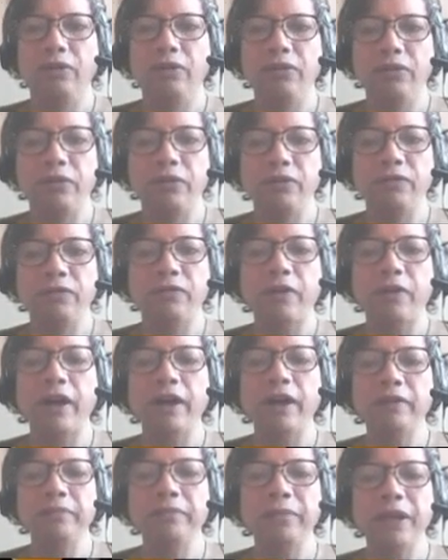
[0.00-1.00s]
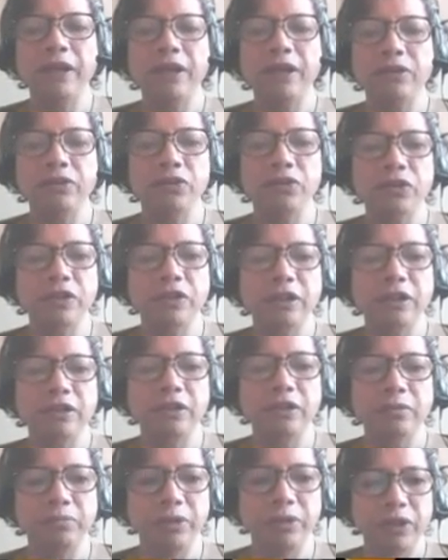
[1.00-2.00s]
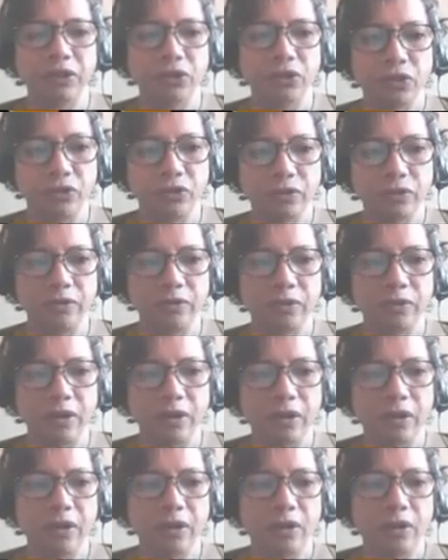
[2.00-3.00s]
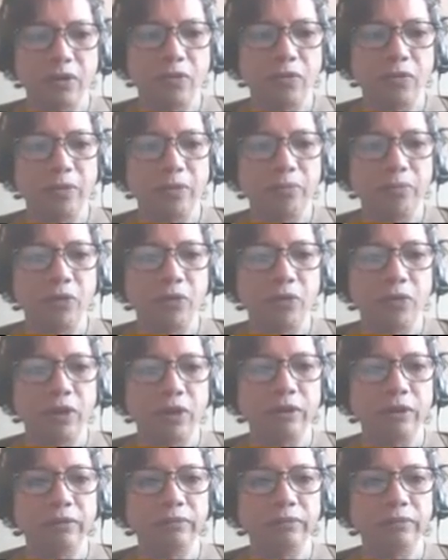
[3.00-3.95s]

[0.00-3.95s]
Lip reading: There are 5 mangoes in the picture. One more.